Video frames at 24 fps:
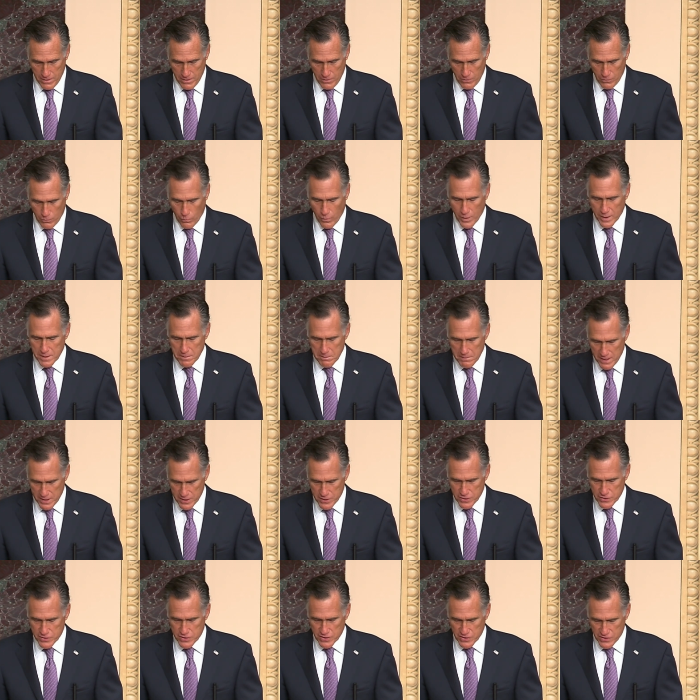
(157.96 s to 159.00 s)
What a
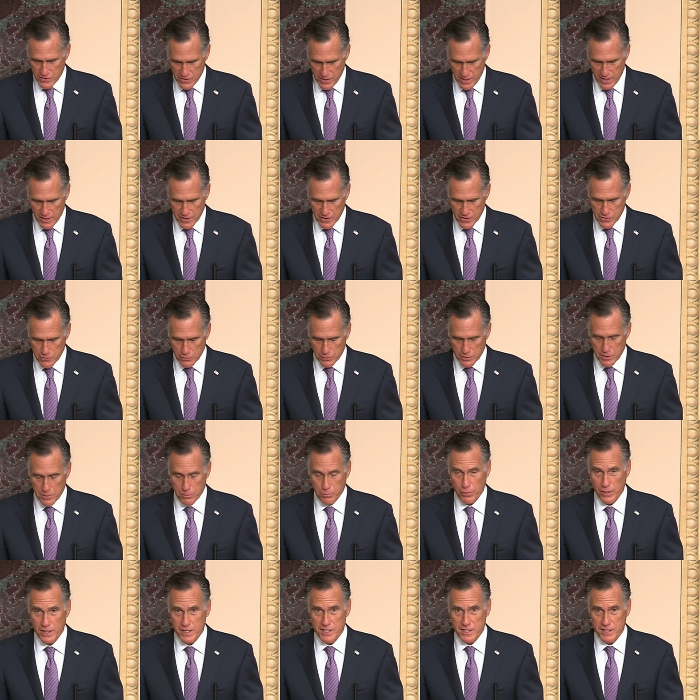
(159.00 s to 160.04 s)
message it sends when the
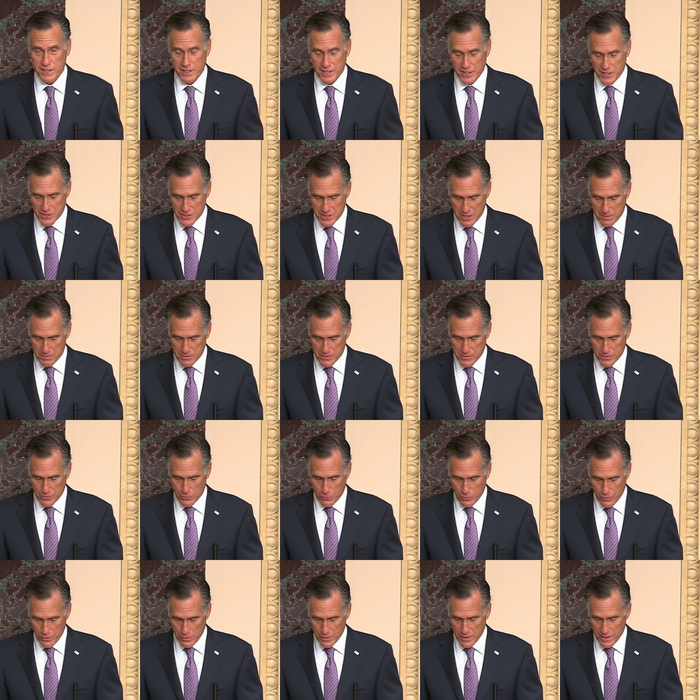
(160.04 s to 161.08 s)
president accepts the
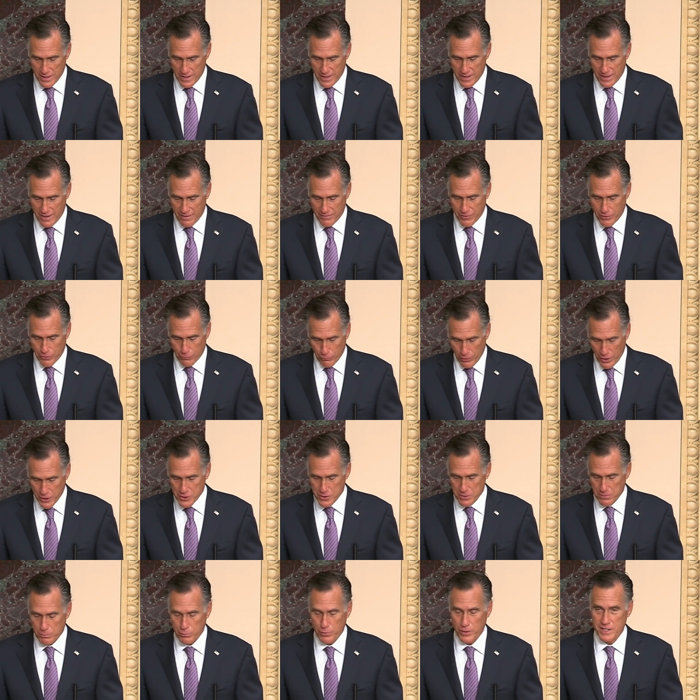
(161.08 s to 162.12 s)
word of the
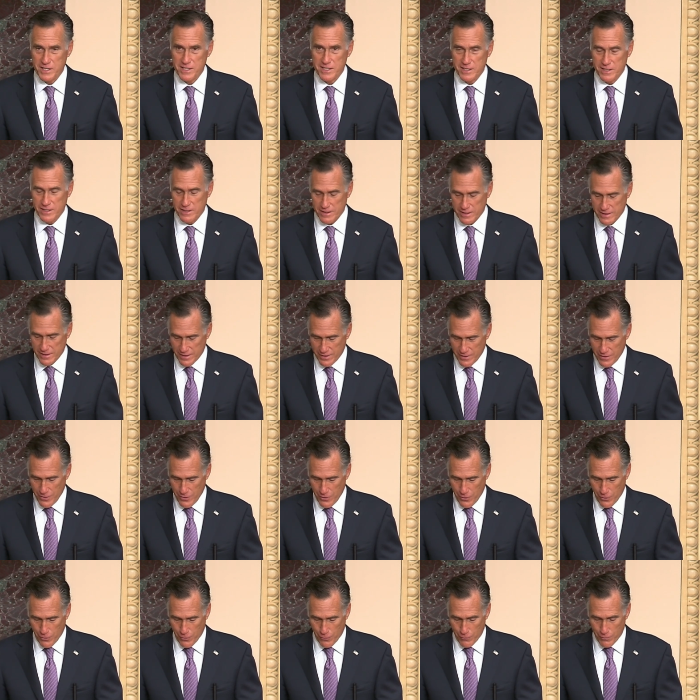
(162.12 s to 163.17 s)
Russian president
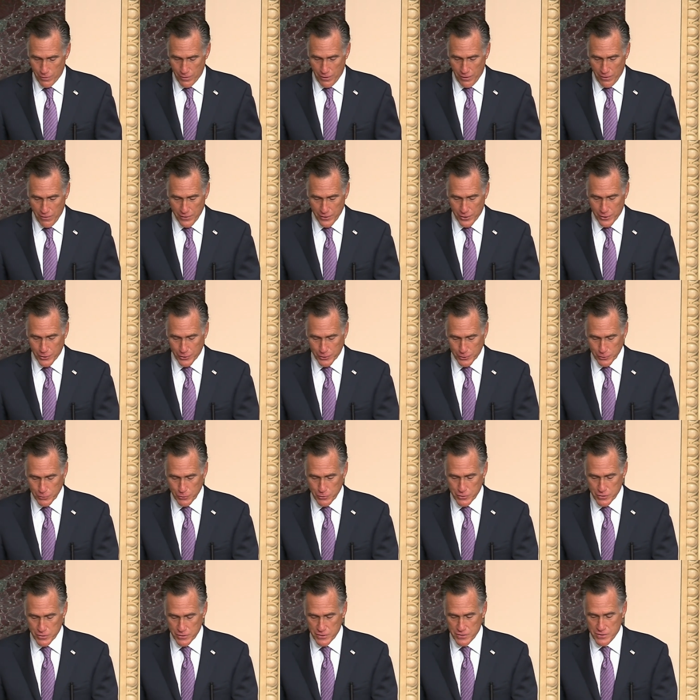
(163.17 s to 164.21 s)
rather than the
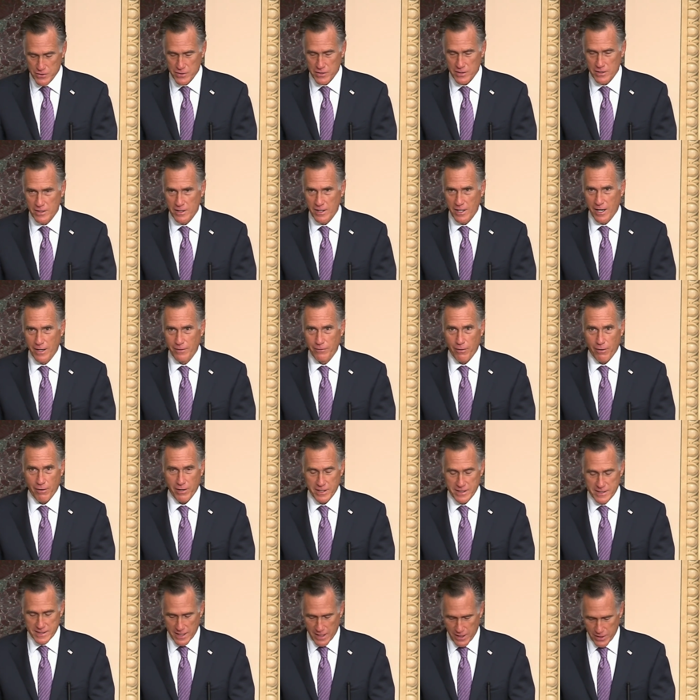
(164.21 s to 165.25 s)
conclusions of our
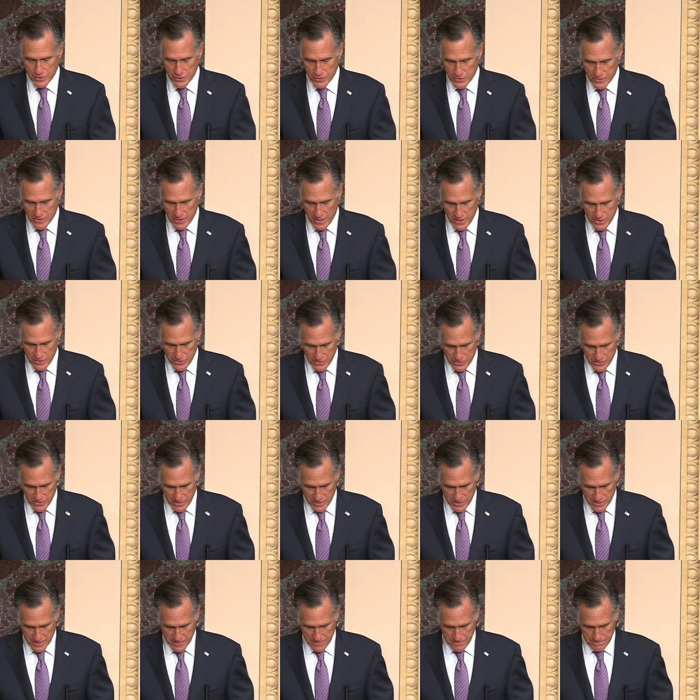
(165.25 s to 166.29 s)
intelligence
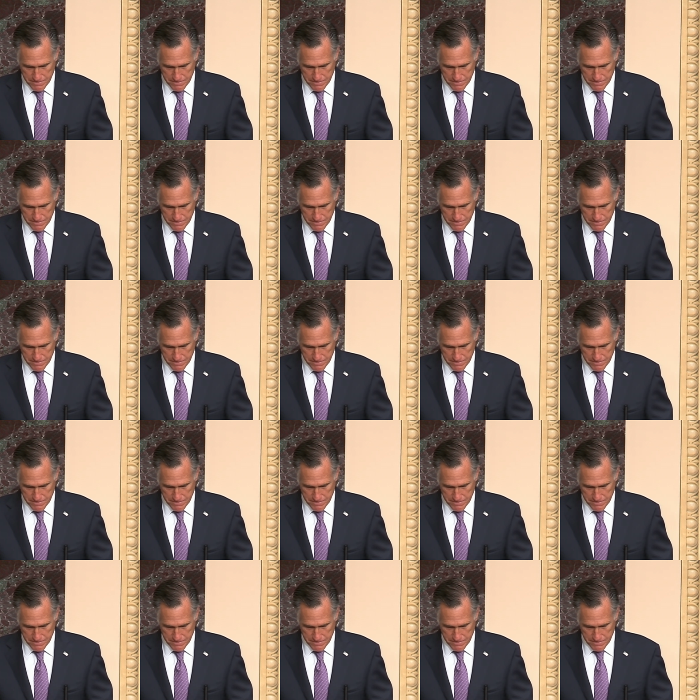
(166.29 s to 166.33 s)
agencies.